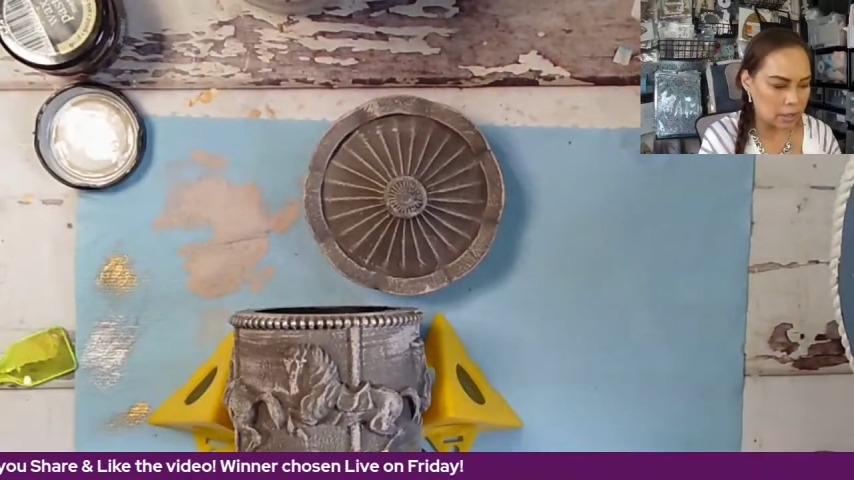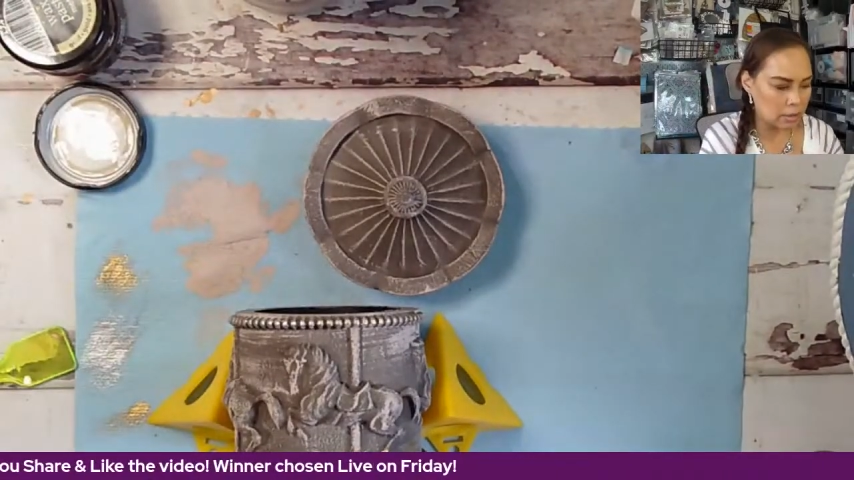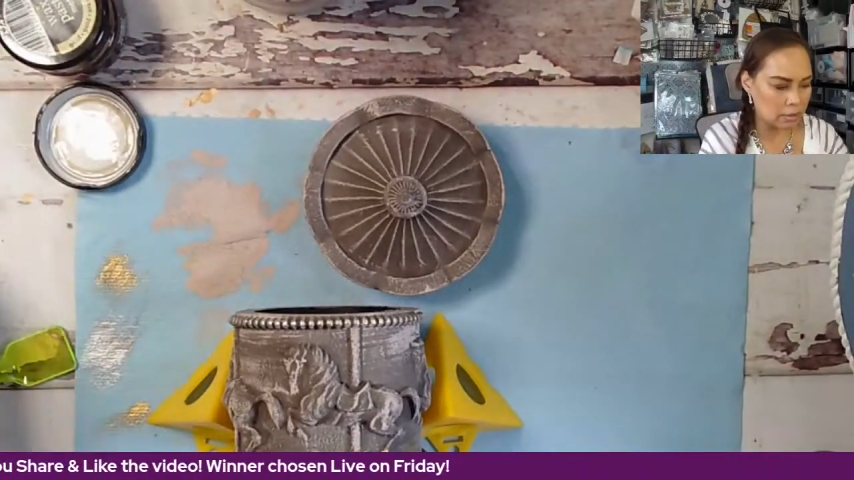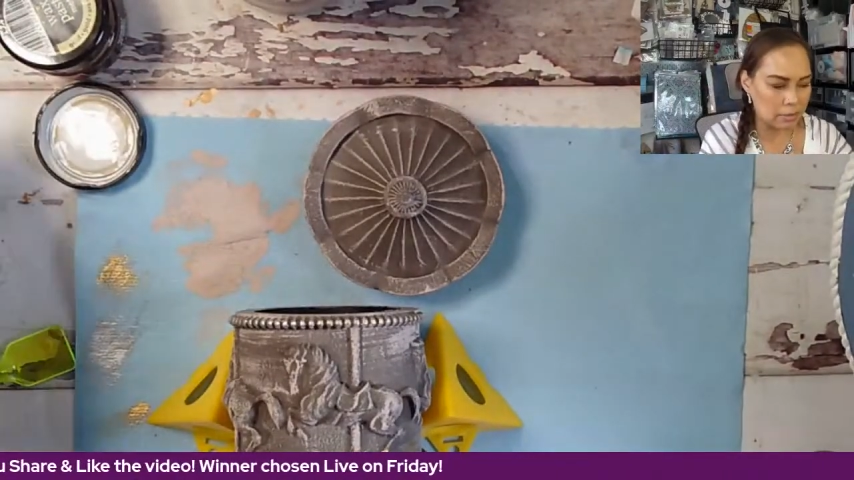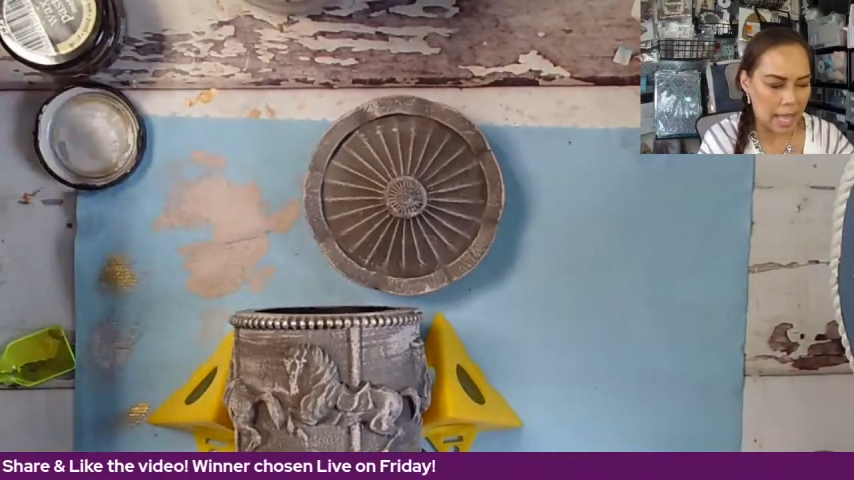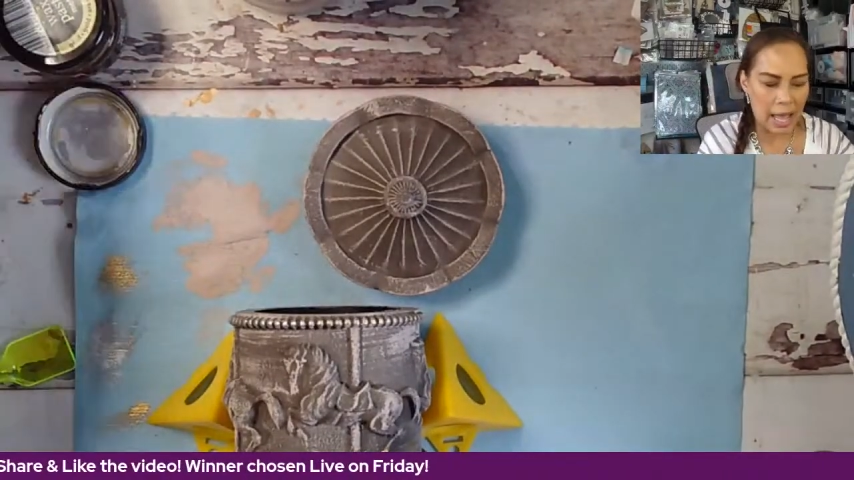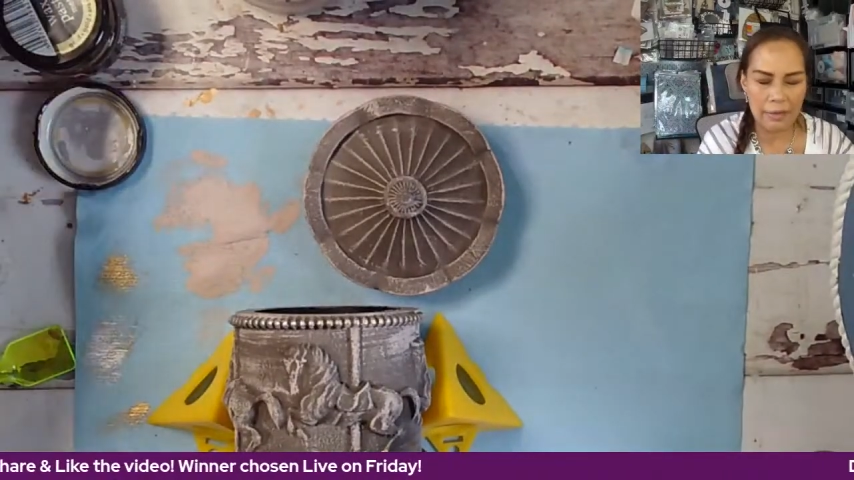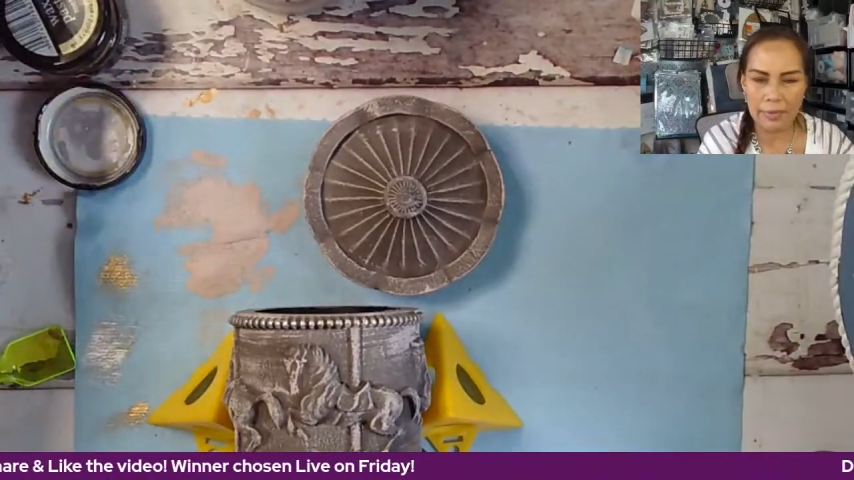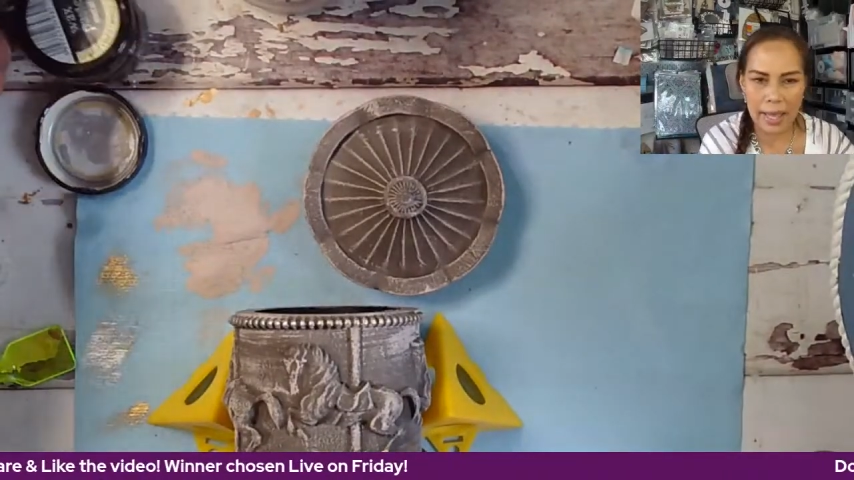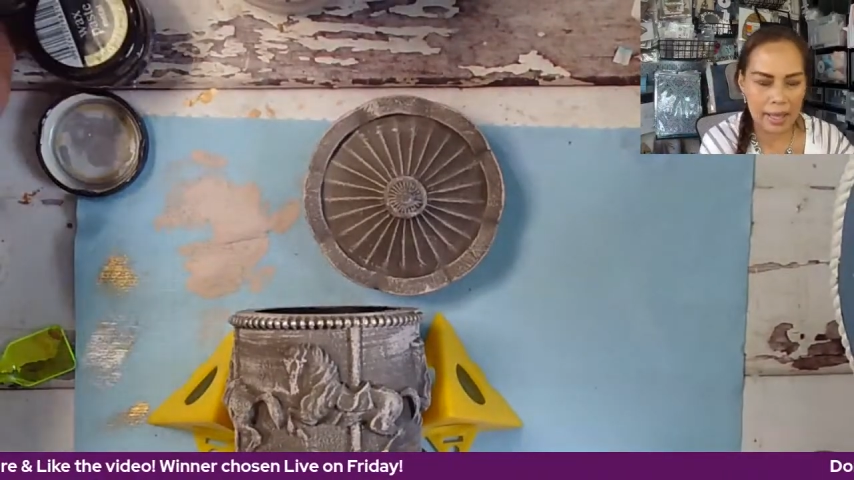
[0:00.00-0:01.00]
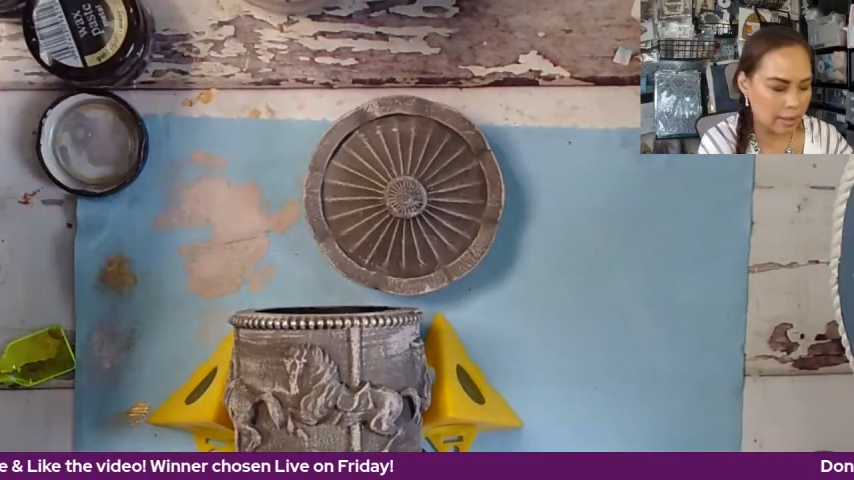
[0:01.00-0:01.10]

you have like